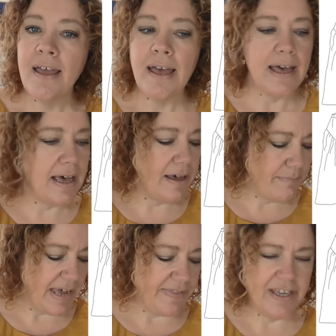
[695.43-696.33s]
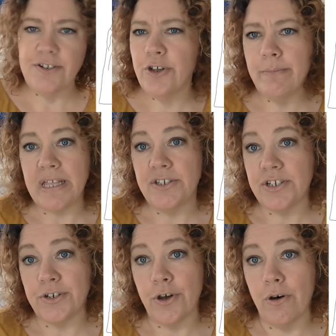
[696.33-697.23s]
And there's no
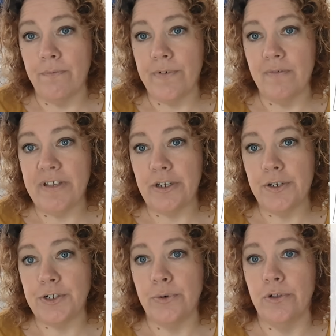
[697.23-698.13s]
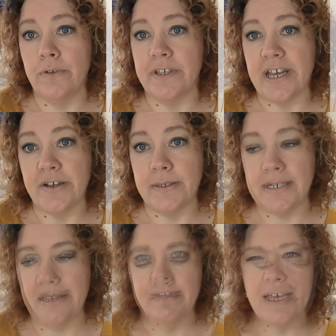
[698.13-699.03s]
mention of a video sew along that I could see.